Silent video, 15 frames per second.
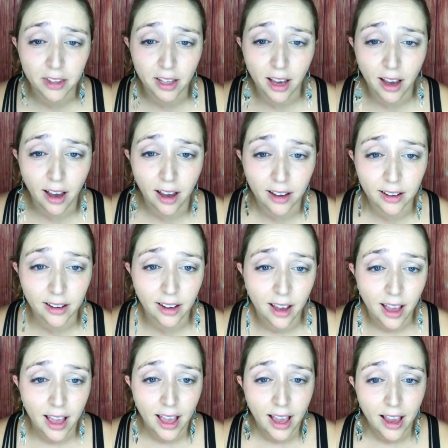in the eye.
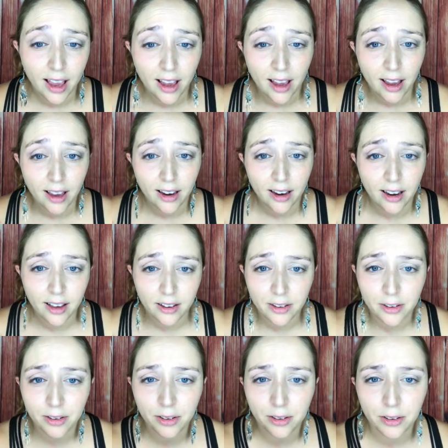
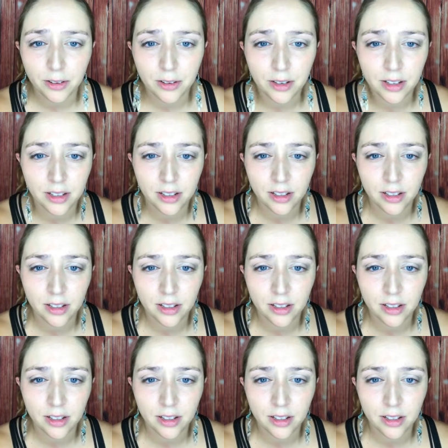Hello!